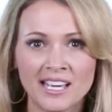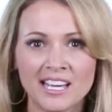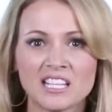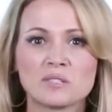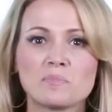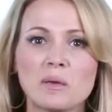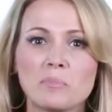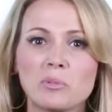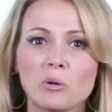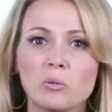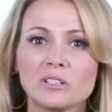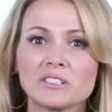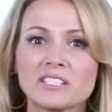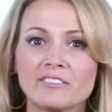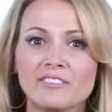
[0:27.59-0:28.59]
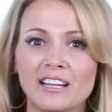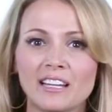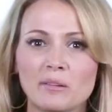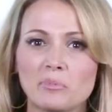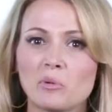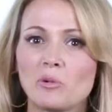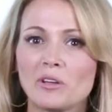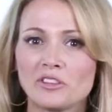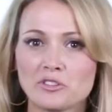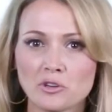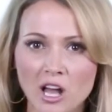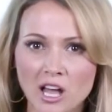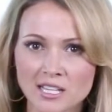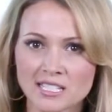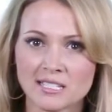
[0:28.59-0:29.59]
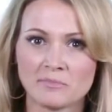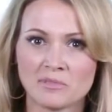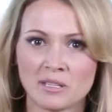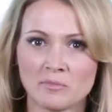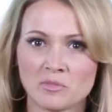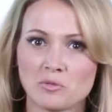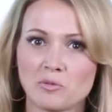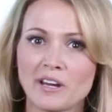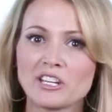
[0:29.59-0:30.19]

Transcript: as people will develop withdrawal symptoms